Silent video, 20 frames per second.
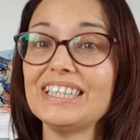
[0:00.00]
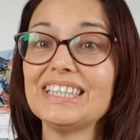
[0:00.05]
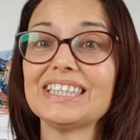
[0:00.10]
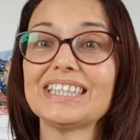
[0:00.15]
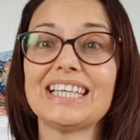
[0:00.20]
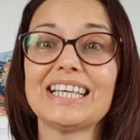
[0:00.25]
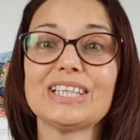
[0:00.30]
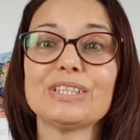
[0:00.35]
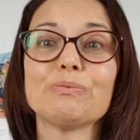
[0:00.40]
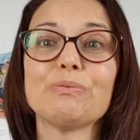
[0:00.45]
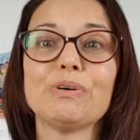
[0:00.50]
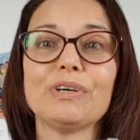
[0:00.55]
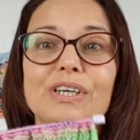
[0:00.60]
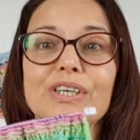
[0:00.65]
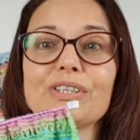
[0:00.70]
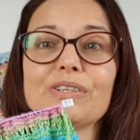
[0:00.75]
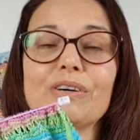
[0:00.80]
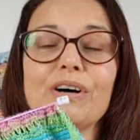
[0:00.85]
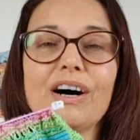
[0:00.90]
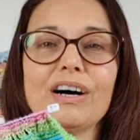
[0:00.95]
So that's why I
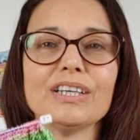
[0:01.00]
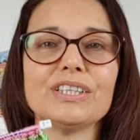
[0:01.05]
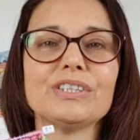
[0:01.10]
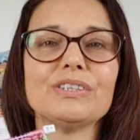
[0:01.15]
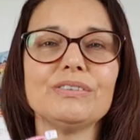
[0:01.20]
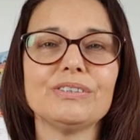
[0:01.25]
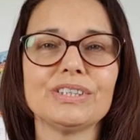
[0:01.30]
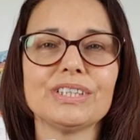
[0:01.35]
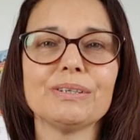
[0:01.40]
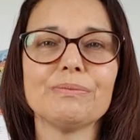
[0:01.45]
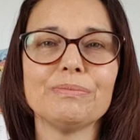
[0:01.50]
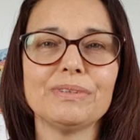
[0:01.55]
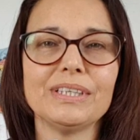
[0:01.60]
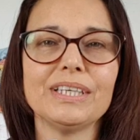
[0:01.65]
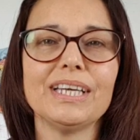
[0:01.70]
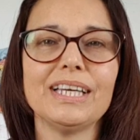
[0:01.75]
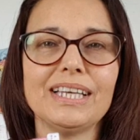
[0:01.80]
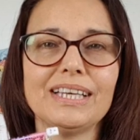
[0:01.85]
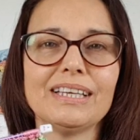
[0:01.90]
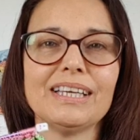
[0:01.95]
thought I'd do
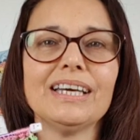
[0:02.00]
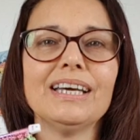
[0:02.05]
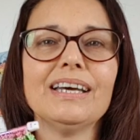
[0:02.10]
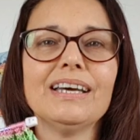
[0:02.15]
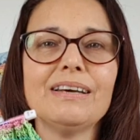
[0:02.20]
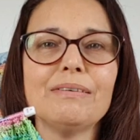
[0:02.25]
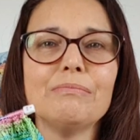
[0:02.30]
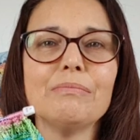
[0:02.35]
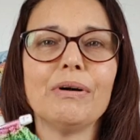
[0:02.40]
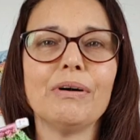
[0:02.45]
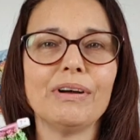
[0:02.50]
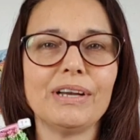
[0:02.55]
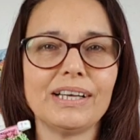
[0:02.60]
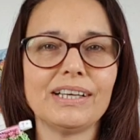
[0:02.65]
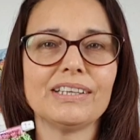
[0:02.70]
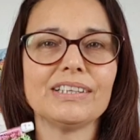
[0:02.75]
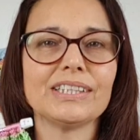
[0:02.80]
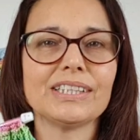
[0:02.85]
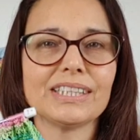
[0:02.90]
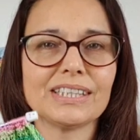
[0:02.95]
something
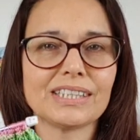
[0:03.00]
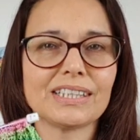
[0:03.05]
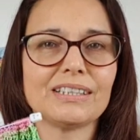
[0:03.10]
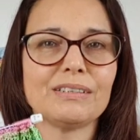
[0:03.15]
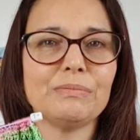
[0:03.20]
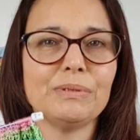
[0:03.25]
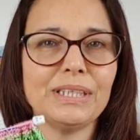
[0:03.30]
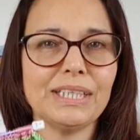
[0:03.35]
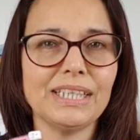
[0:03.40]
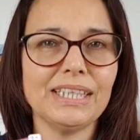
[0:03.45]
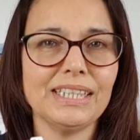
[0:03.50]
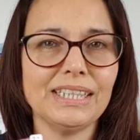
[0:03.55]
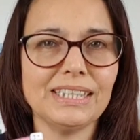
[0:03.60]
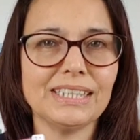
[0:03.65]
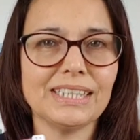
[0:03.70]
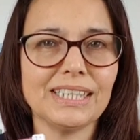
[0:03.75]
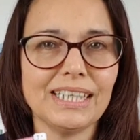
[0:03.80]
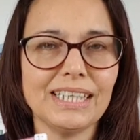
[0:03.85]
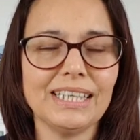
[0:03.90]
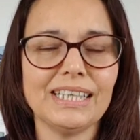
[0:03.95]
mindless that's going to be
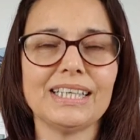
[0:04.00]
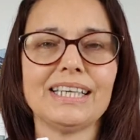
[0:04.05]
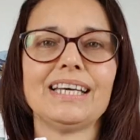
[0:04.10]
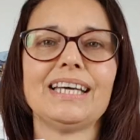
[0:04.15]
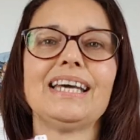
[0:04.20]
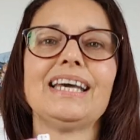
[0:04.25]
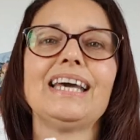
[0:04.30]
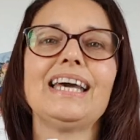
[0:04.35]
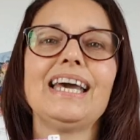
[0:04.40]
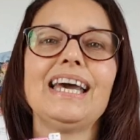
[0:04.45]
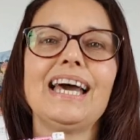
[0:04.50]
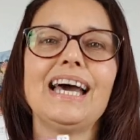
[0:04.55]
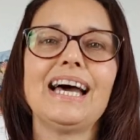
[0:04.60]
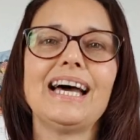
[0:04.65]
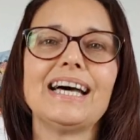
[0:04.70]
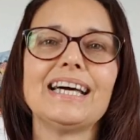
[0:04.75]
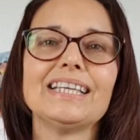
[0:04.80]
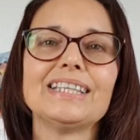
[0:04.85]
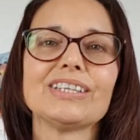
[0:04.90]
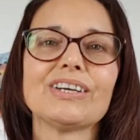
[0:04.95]
easy.
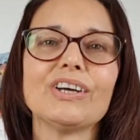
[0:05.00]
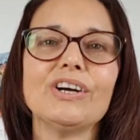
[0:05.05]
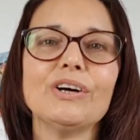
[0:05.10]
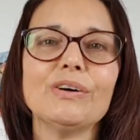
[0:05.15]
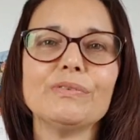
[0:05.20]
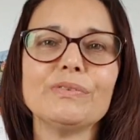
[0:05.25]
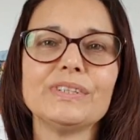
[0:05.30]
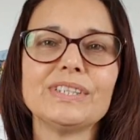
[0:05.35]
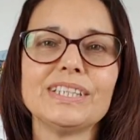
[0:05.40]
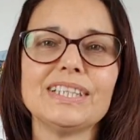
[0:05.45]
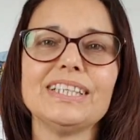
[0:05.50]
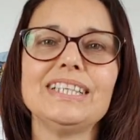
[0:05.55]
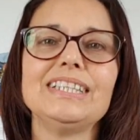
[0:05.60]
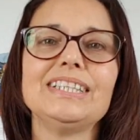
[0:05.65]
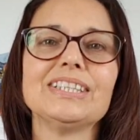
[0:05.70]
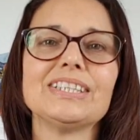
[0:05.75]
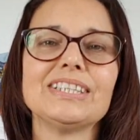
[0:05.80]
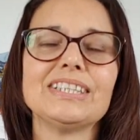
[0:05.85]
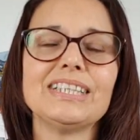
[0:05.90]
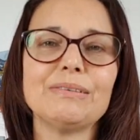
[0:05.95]
And I obviously
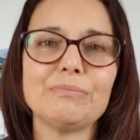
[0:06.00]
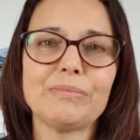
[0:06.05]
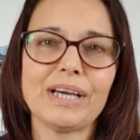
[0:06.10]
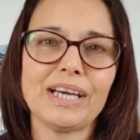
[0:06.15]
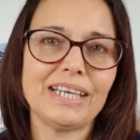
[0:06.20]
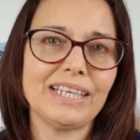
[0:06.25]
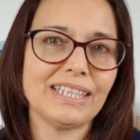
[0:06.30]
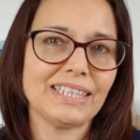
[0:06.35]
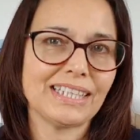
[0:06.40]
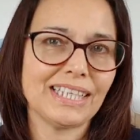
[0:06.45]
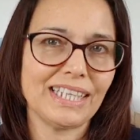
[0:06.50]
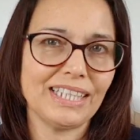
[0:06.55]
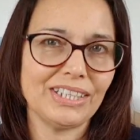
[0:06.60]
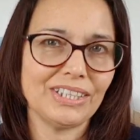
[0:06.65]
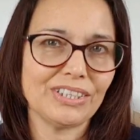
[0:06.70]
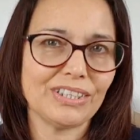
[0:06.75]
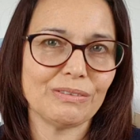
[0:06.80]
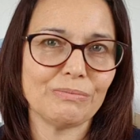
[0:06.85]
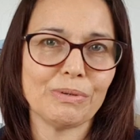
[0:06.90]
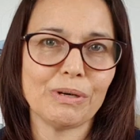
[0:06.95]
just didn't pay
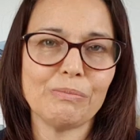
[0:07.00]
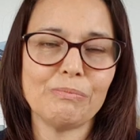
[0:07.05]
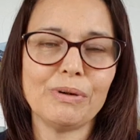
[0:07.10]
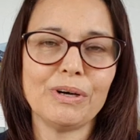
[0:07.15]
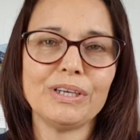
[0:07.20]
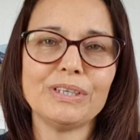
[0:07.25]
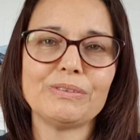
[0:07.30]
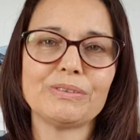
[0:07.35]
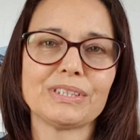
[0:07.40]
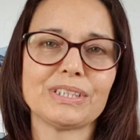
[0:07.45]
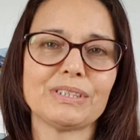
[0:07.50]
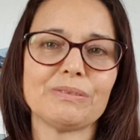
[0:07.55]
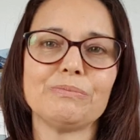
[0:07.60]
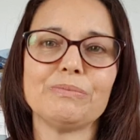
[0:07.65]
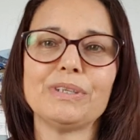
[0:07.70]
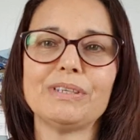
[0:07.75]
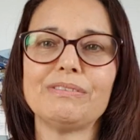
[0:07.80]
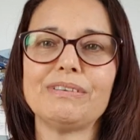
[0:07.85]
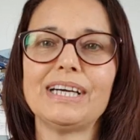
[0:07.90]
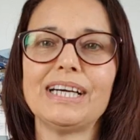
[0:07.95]
attention. My mind was
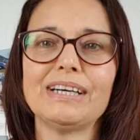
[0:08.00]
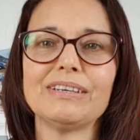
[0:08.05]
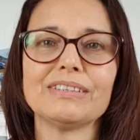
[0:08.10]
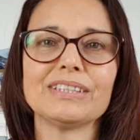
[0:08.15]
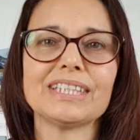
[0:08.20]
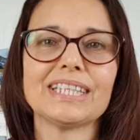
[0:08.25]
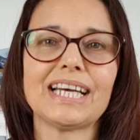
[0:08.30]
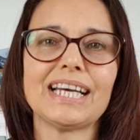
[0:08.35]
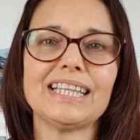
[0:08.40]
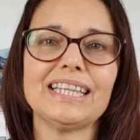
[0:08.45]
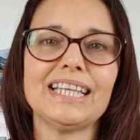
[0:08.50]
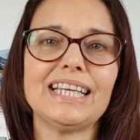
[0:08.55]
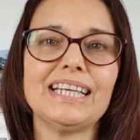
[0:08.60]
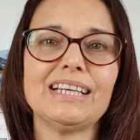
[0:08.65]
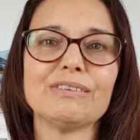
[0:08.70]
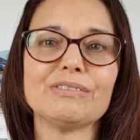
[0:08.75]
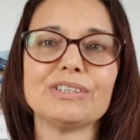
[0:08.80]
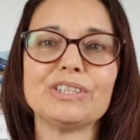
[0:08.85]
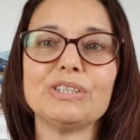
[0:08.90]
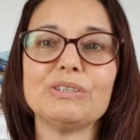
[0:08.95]
somewhere else. And then
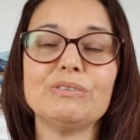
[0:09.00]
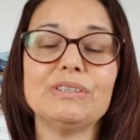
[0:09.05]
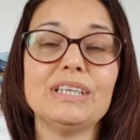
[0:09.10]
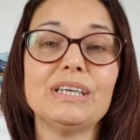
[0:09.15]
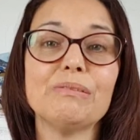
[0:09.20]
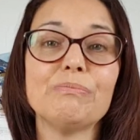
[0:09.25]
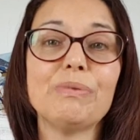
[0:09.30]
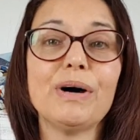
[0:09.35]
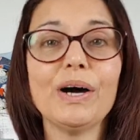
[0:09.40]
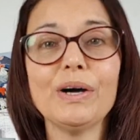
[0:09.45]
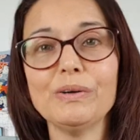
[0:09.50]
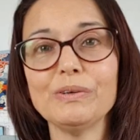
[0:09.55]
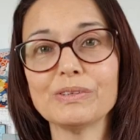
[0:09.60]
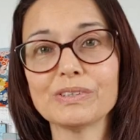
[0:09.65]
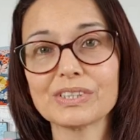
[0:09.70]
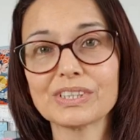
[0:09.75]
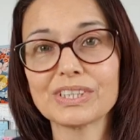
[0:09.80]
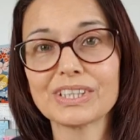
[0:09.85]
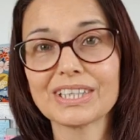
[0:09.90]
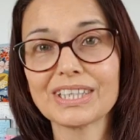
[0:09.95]
I was doing it
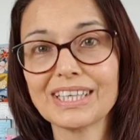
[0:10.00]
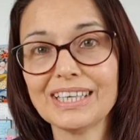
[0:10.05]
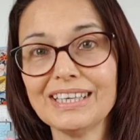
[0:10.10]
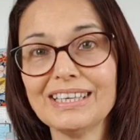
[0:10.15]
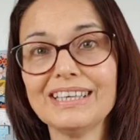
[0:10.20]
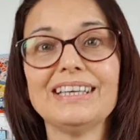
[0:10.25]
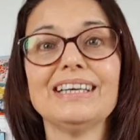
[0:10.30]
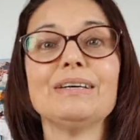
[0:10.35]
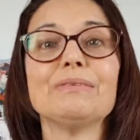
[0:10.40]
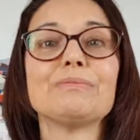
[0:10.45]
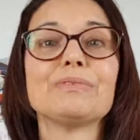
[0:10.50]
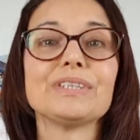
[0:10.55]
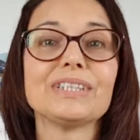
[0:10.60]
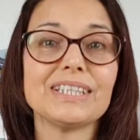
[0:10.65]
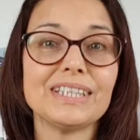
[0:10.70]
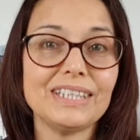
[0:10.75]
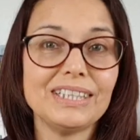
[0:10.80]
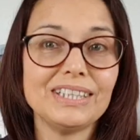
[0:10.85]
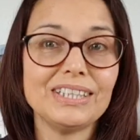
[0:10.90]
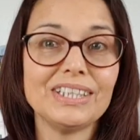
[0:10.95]

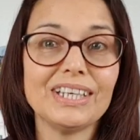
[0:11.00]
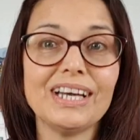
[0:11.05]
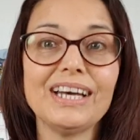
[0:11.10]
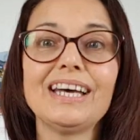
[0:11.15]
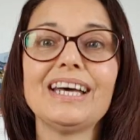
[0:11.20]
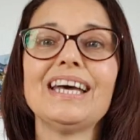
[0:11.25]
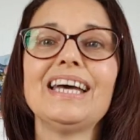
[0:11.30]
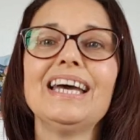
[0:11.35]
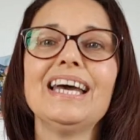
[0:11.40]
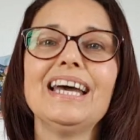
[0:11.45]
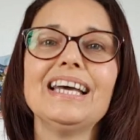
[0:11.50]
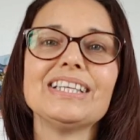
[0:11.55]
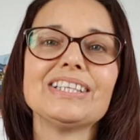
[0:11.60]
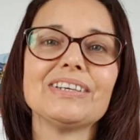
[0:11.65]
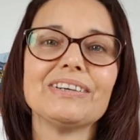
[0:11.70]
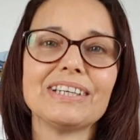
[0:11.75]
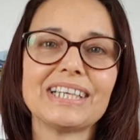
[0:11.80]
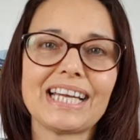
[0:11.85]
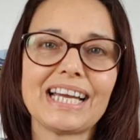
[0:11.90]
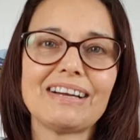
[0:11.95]
post-procedure.
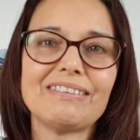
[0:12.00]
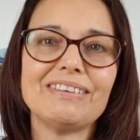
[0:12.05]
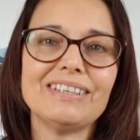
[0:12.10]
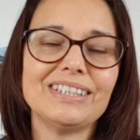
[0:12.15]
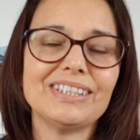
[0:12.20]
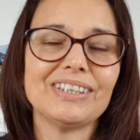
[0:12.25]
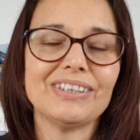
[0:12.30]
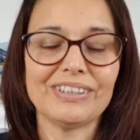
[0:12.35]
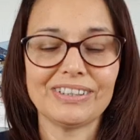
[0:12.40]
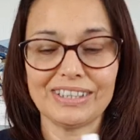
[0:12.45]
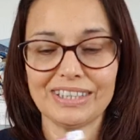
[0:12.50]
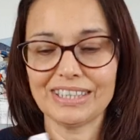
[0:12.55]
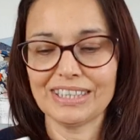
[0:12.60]
So I carried on.